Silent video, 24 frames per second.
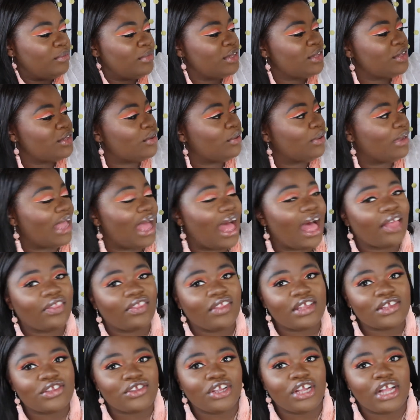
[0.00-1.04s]
So yeah,
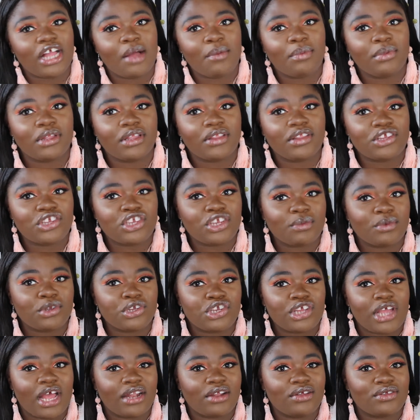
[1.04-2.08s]
these are a couple of the shimmer
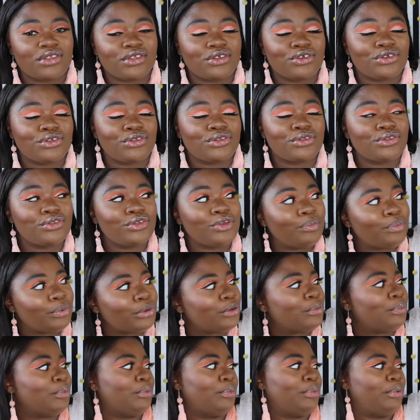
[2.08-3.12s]
shadows. They're super
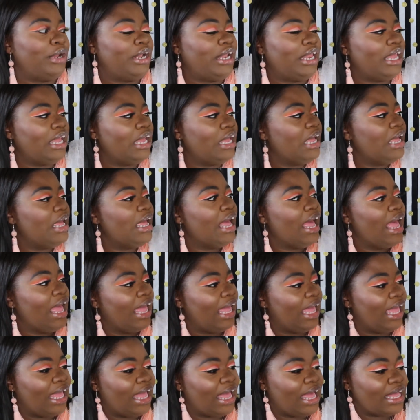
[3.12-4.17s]
duper pretty.
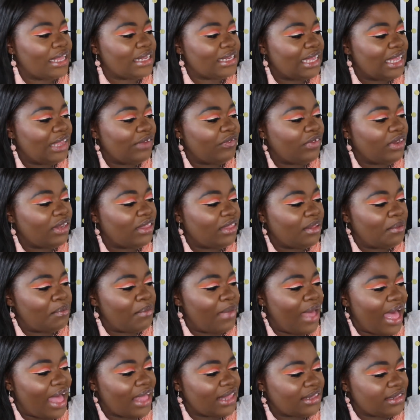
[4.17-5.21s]
And even the
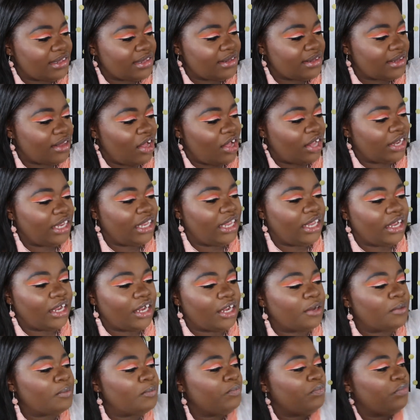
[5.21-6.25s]
mattes on
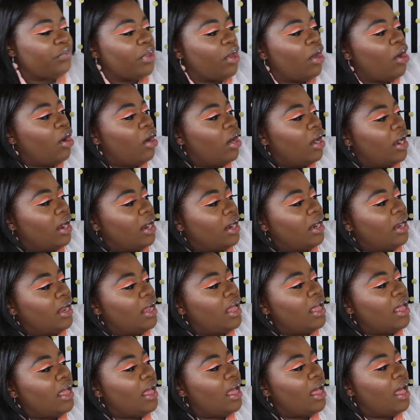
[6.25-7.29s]
here are
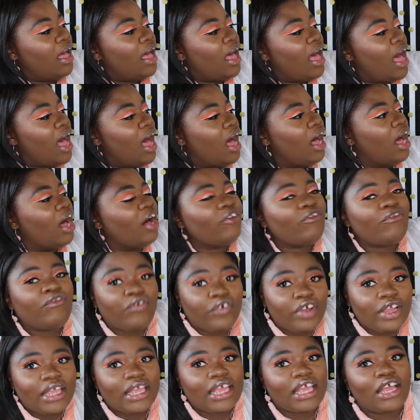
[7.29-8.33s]

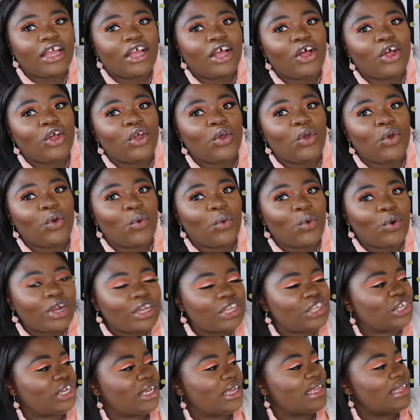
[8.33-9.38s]
freaking
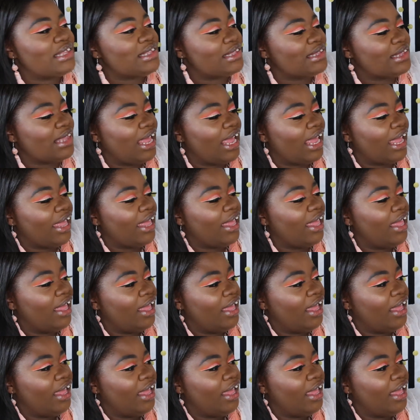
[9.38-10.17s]
gorgeous. Like